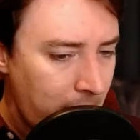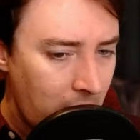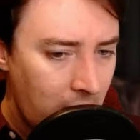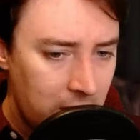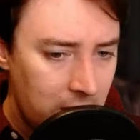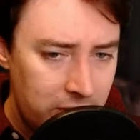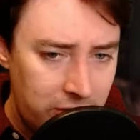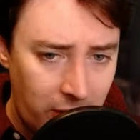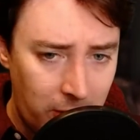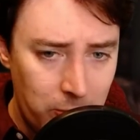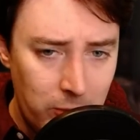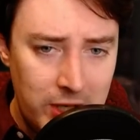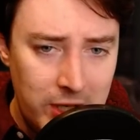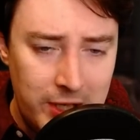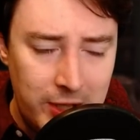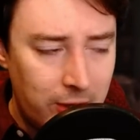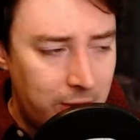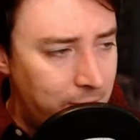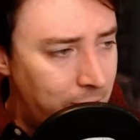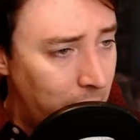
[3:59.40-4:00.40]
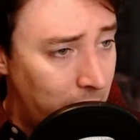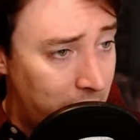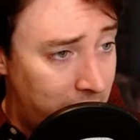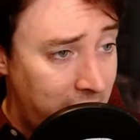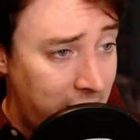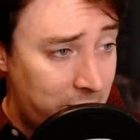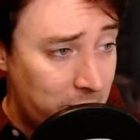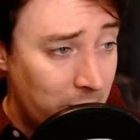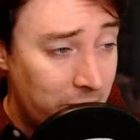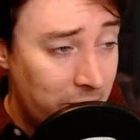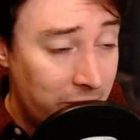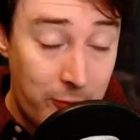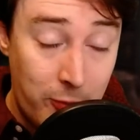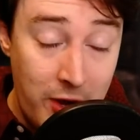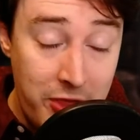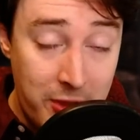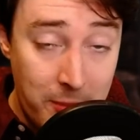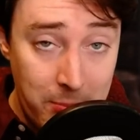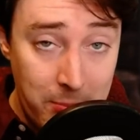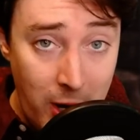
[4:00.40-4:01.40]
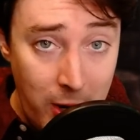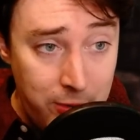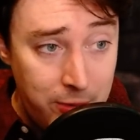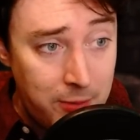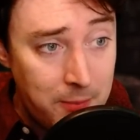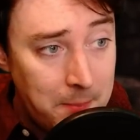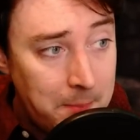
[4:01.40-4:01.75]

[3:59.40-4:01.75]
So I'm really looking forward to these ones. I've read them both.